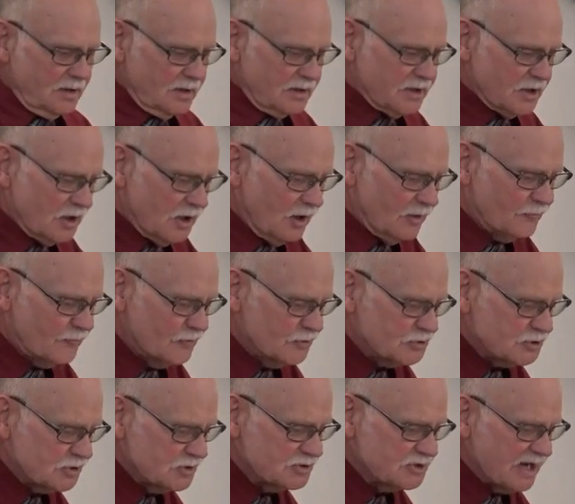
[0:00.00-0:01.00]
The
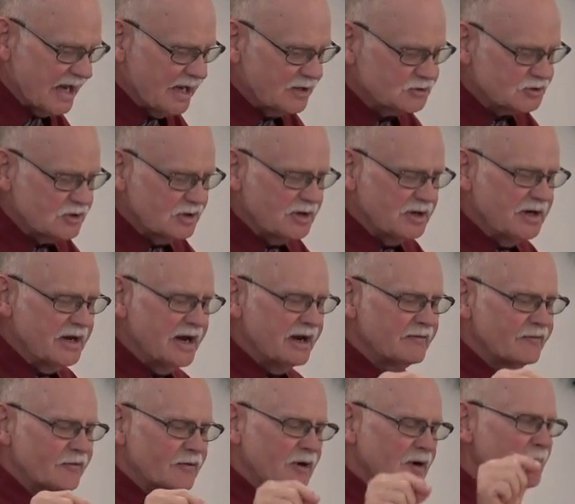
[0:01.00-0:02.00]
officers answered,
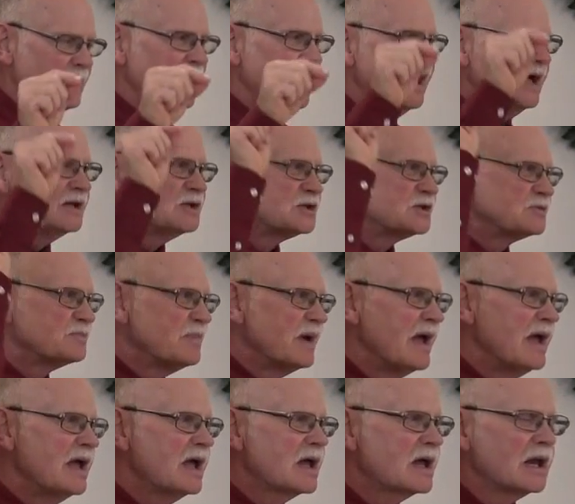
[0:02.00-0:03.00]
Never a man
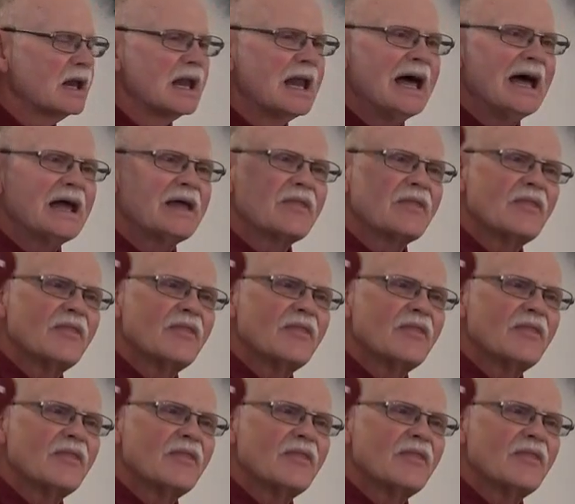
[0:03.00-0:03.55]
spake like